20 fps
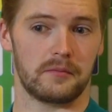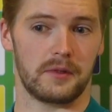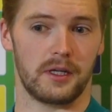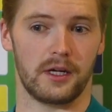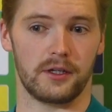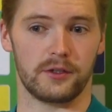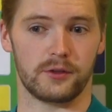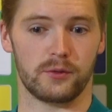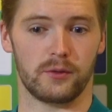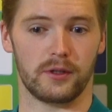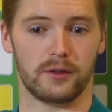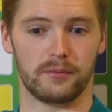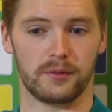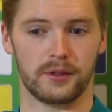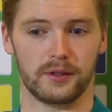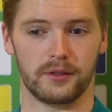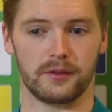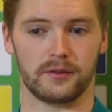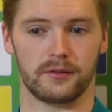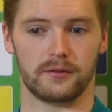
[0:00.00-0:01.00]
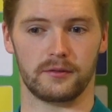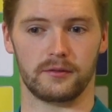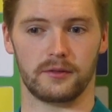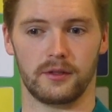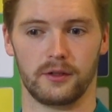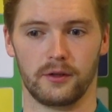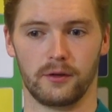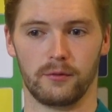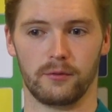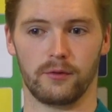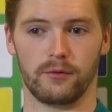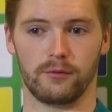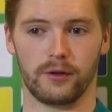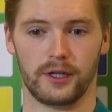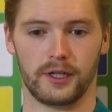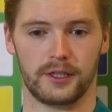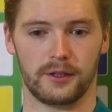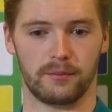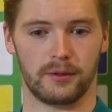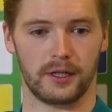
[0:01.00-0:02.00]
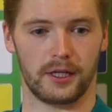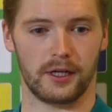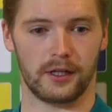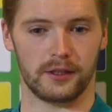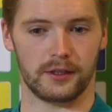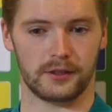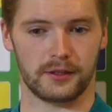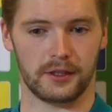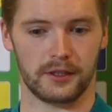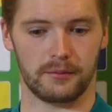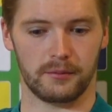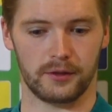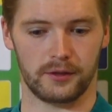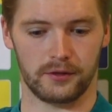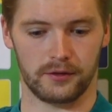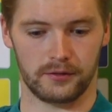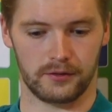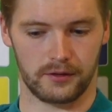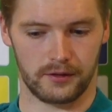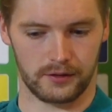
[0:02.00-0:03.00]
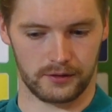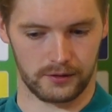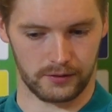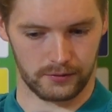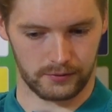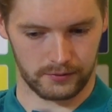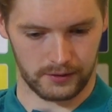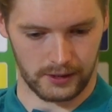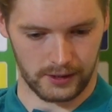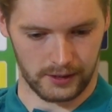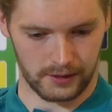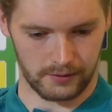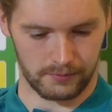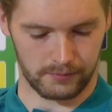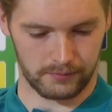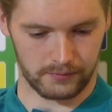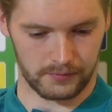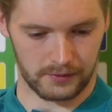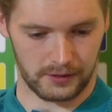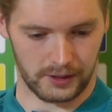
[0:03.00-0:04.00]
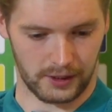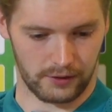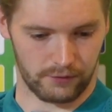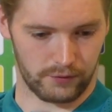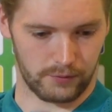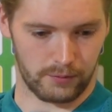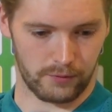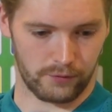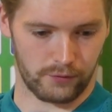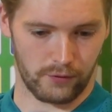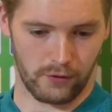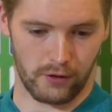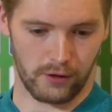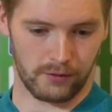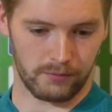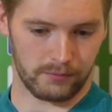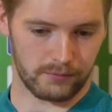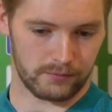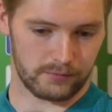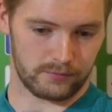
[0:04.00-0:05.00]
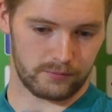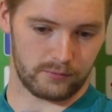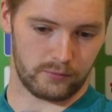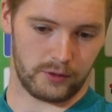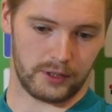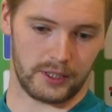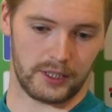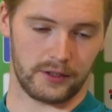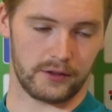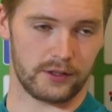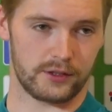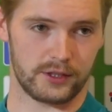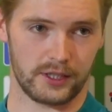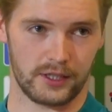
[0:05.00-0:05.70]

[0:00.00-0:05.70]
yeah, I just want to be, you know, ready to play all the time. I don't, I don't um, think if you perform when you get the